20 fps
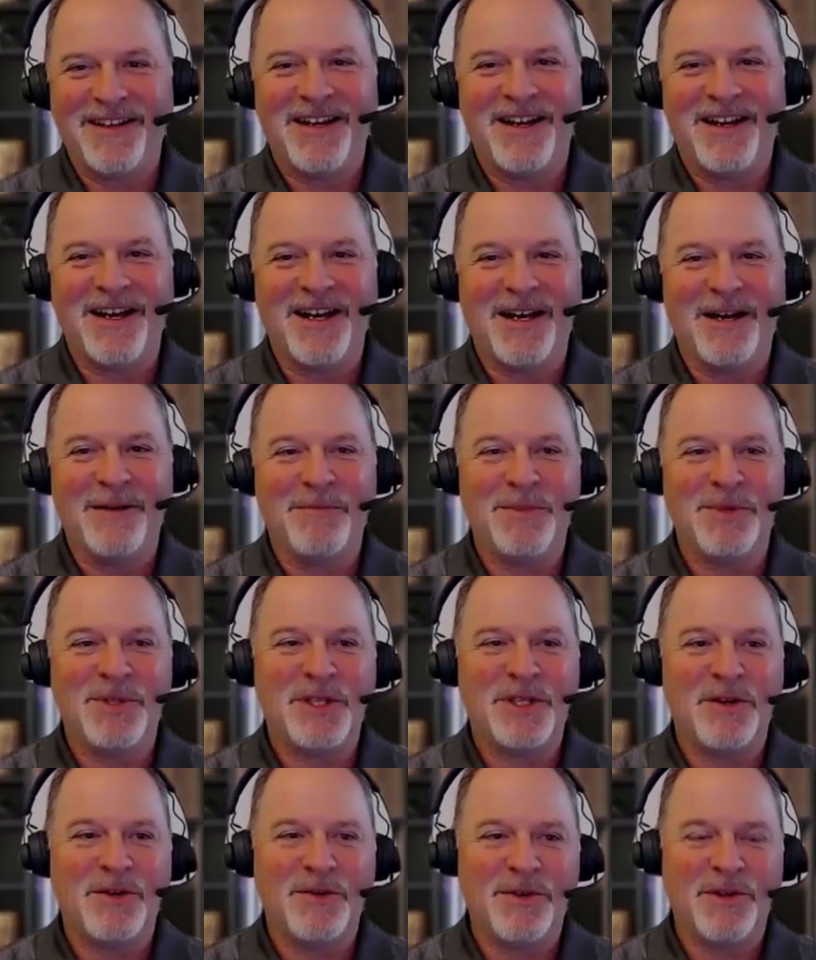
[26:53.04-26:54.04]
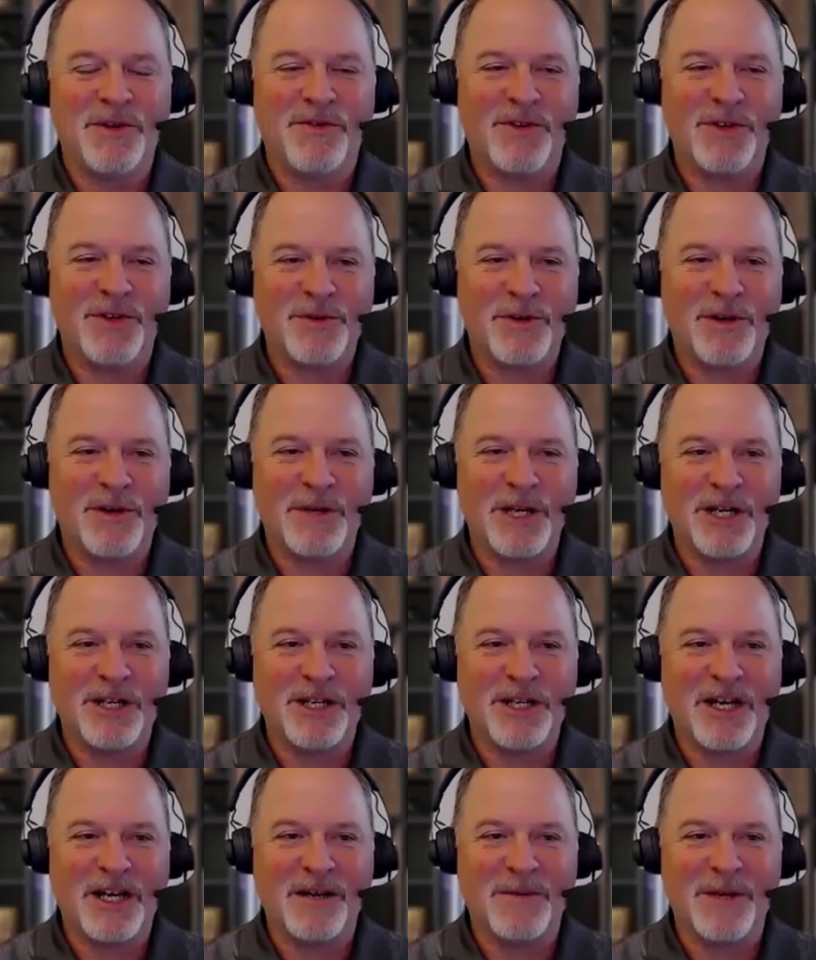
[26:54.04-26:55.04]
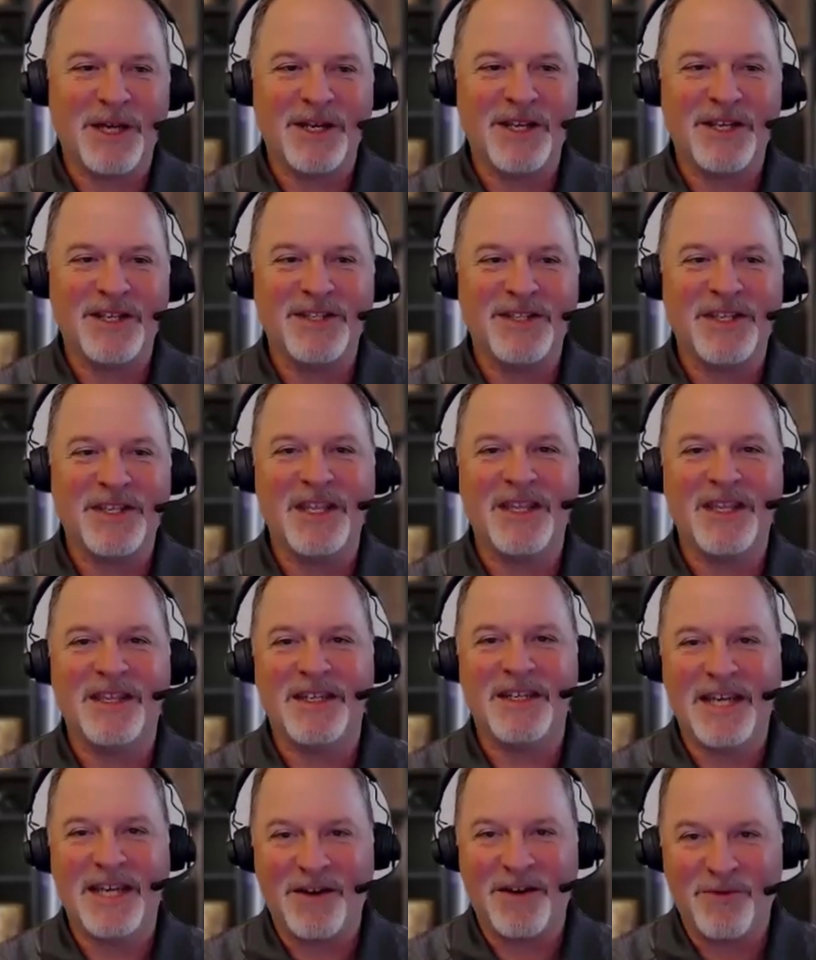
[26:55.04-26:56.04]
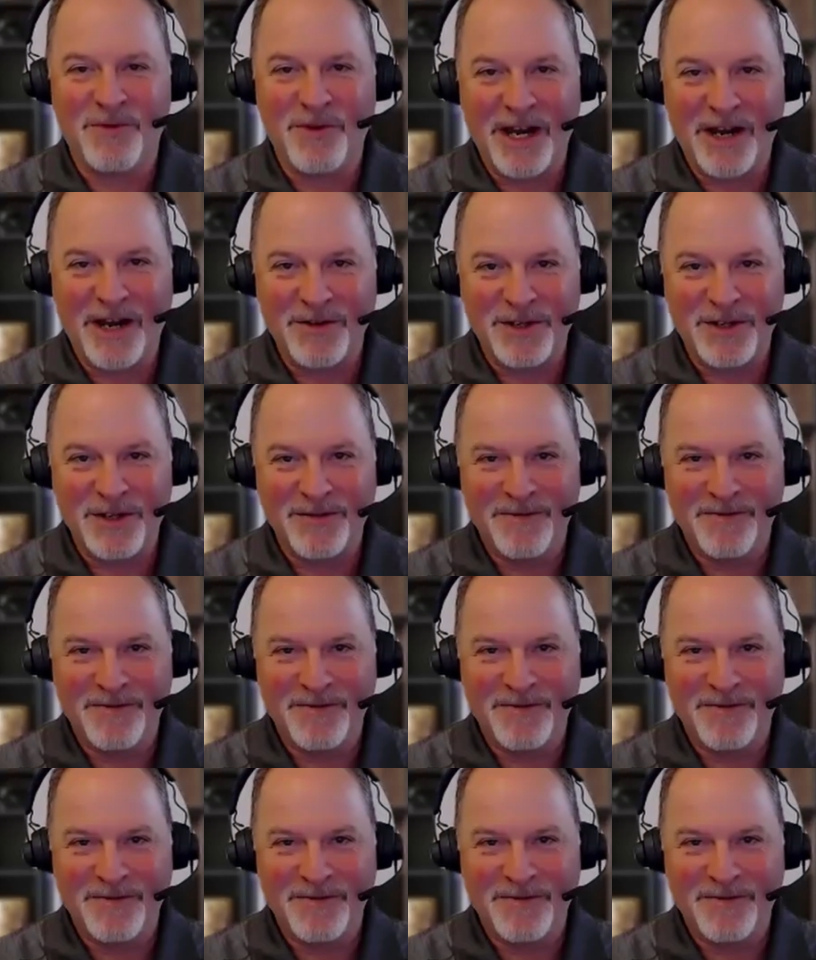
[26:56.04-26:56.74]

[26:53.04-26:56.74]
So the first one I'm going to talk about is the down round.